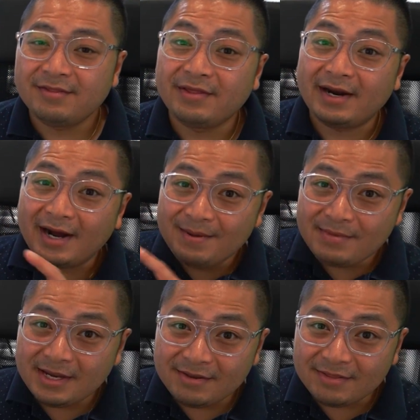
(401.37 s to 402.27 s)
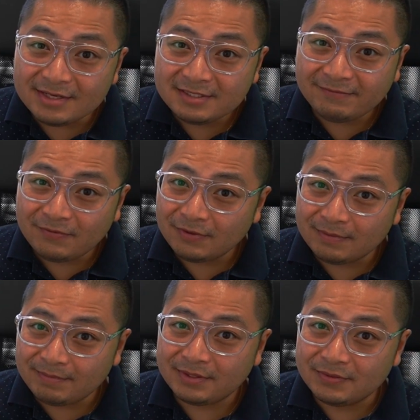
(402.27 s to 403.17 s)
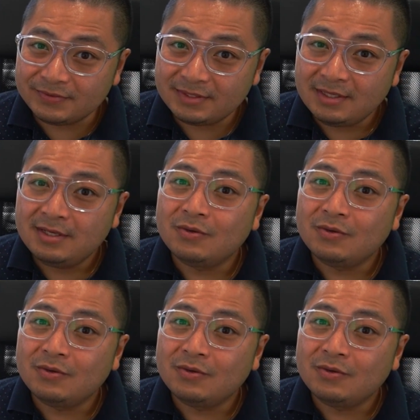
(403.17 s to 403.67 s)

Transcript: that I made this forum post,